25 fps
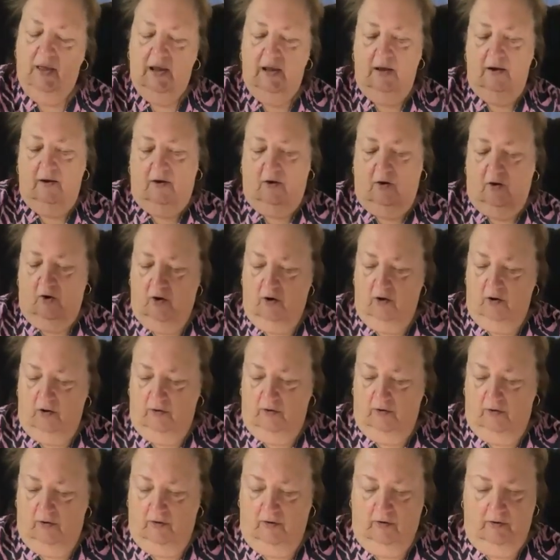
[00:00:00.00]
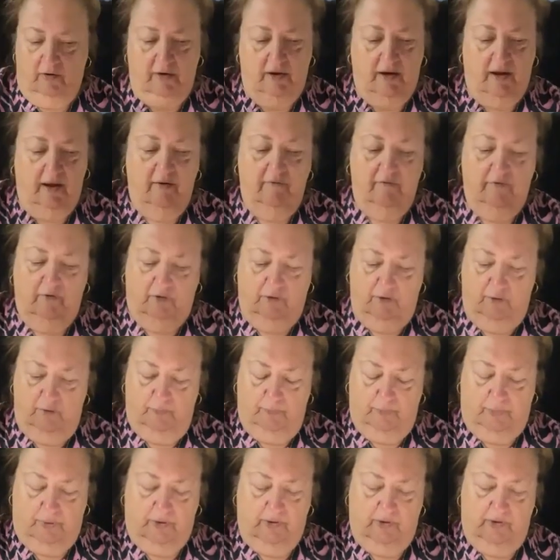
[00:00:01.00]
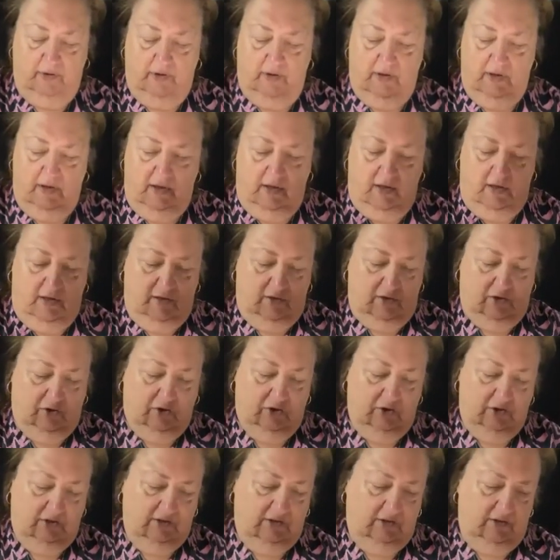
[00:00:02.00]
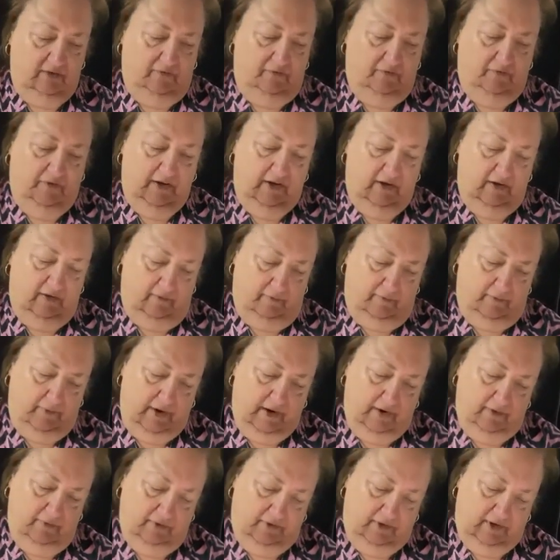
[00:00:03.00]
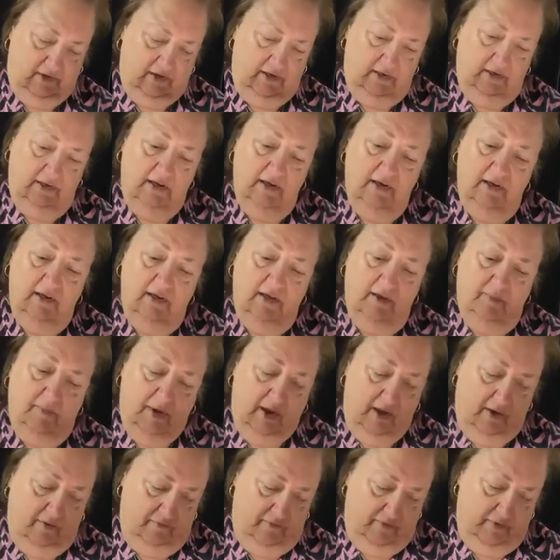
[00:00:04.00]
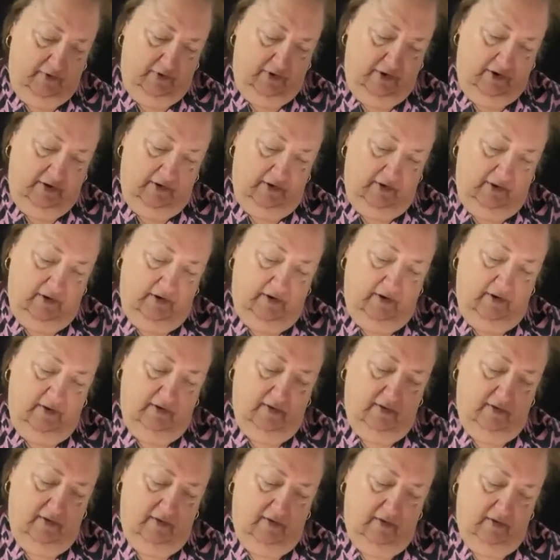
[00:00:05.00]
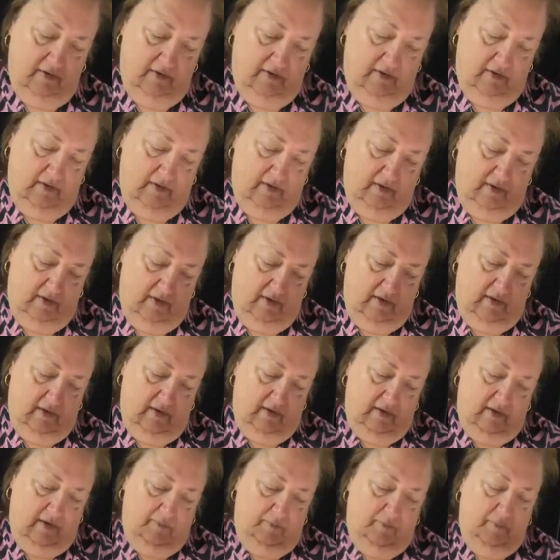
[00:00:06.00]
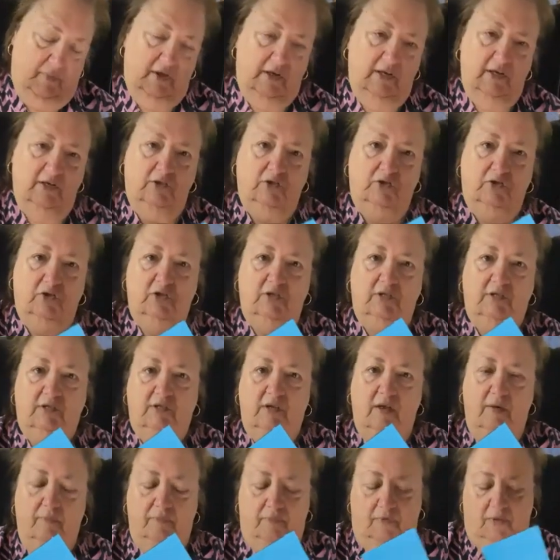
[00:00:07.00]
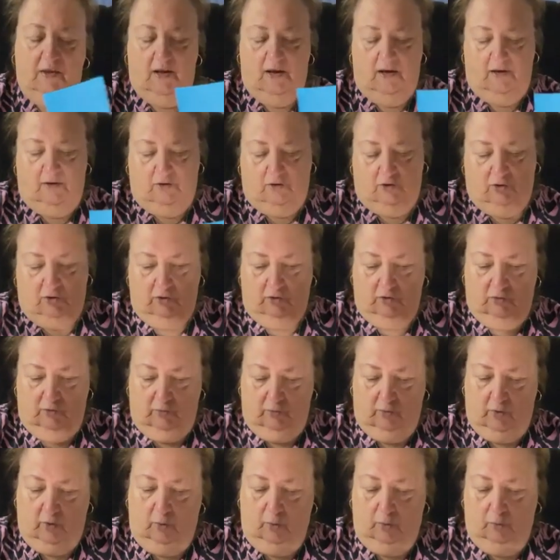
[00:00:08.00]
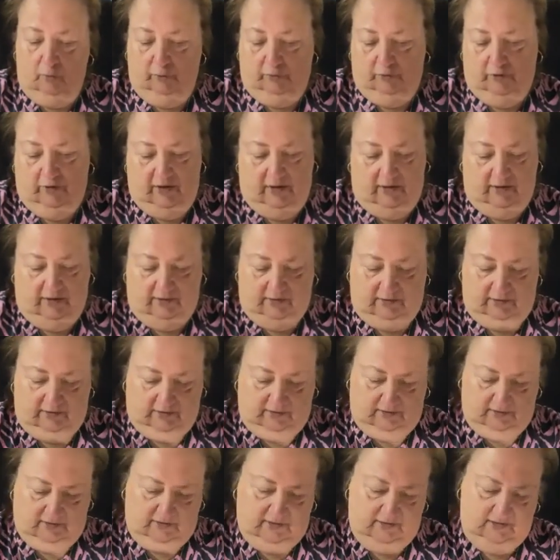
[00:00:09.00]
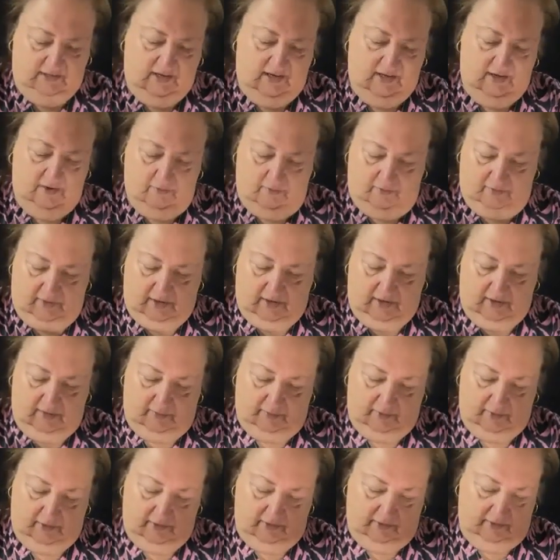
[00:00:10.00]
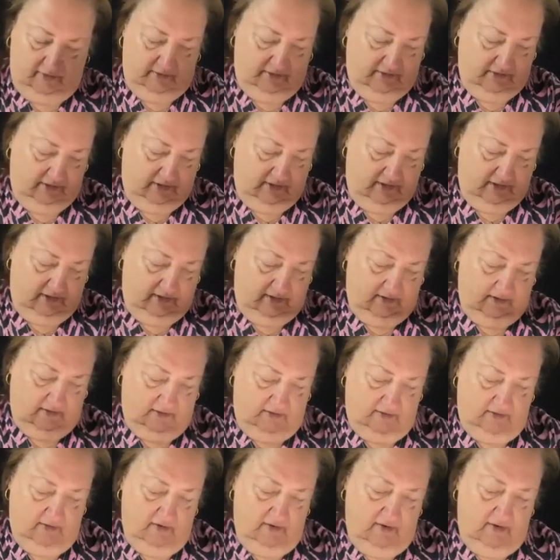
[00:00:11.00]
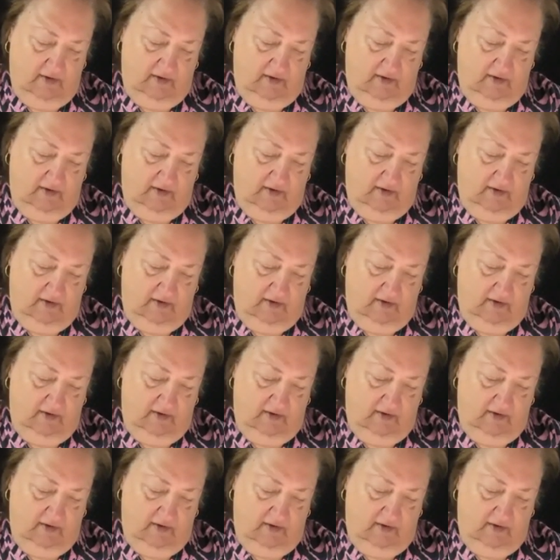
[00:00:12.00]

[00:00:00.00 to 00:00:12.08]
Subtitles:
made a card or an envelope just to fit around it. It didn't come out very good, but it's just something to hold this, because he don't care what it looks like.